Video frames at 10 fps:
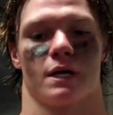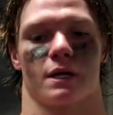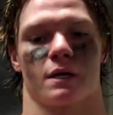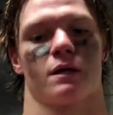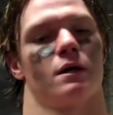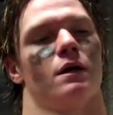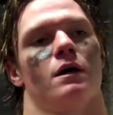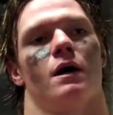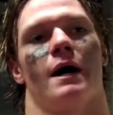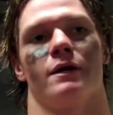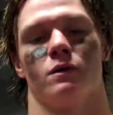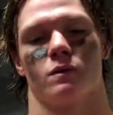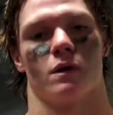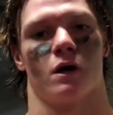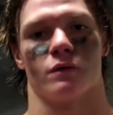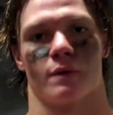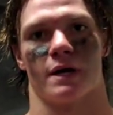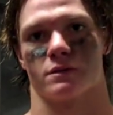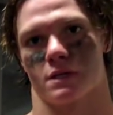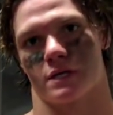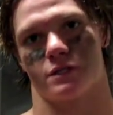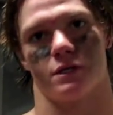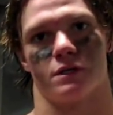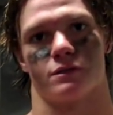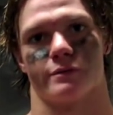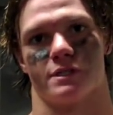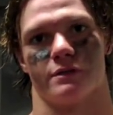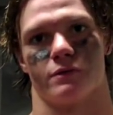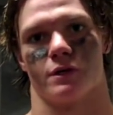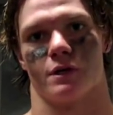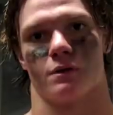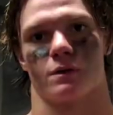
I knew all the routes last year as a receiver, you know,